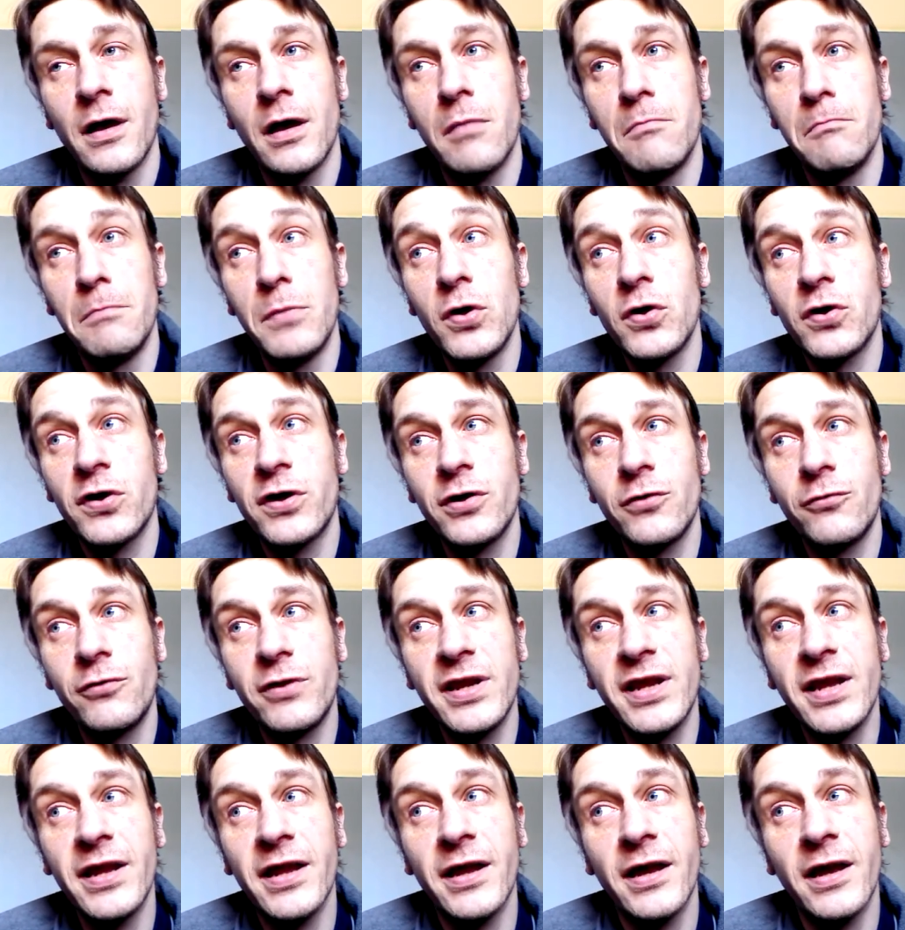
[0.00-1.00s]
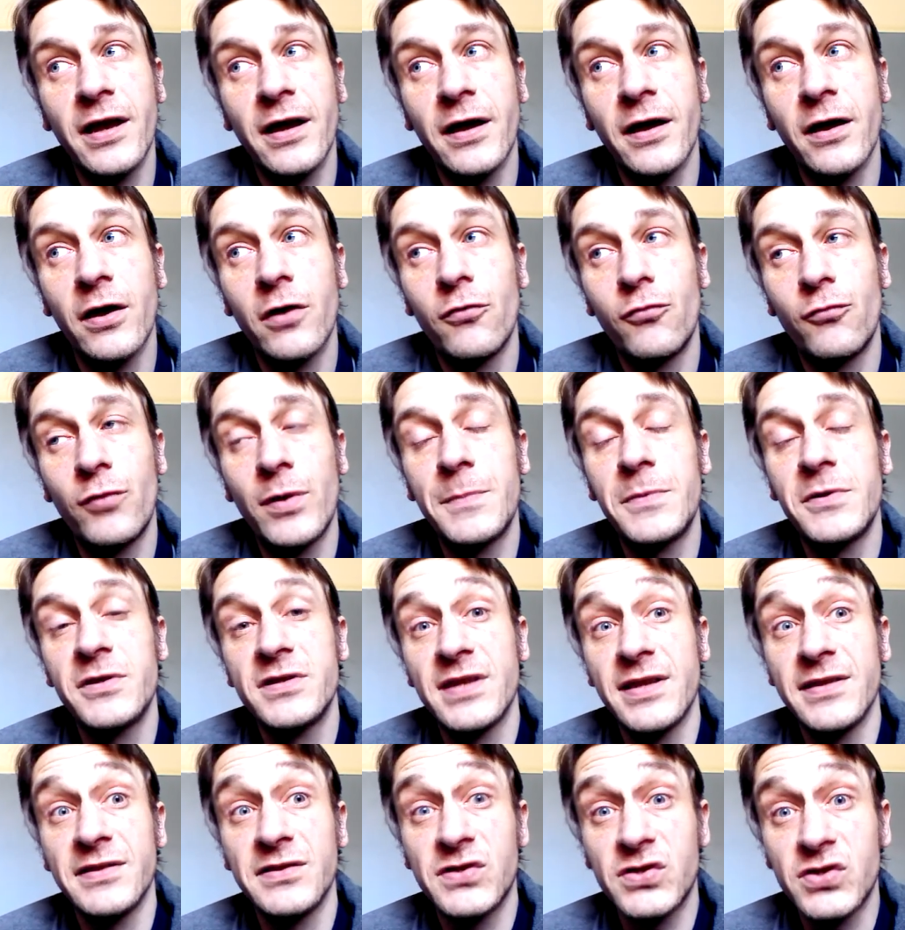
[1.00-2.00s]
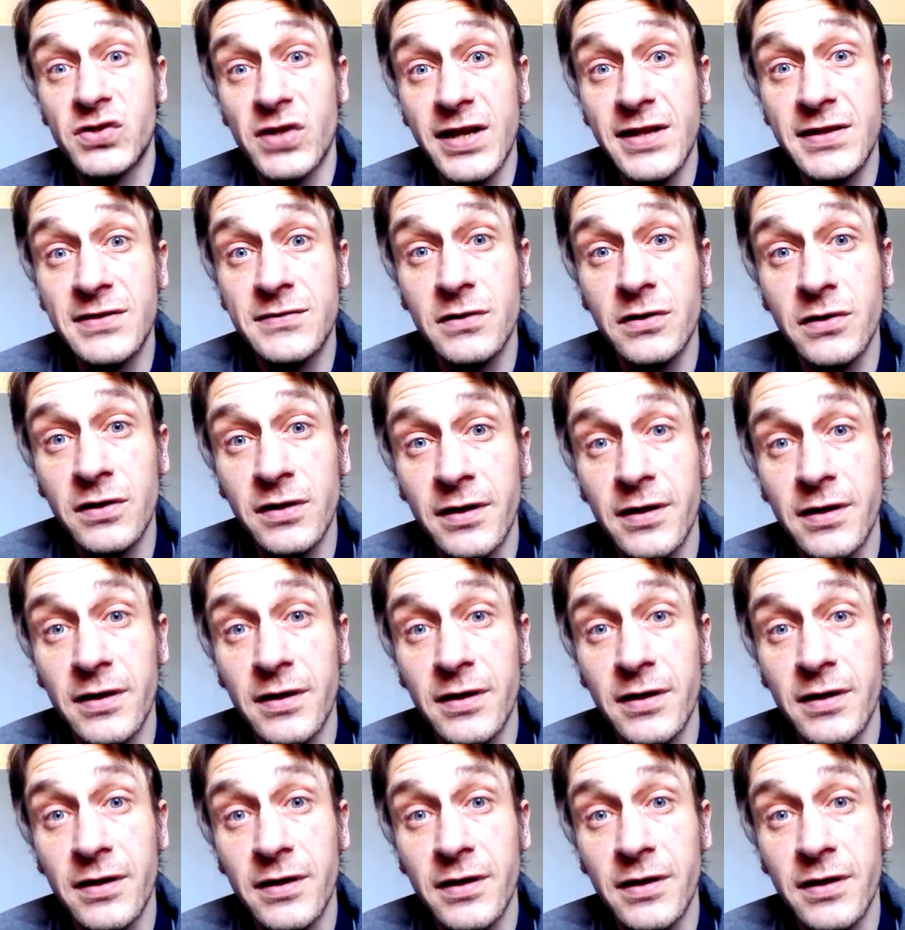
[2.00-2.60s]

Mercury represents Satan,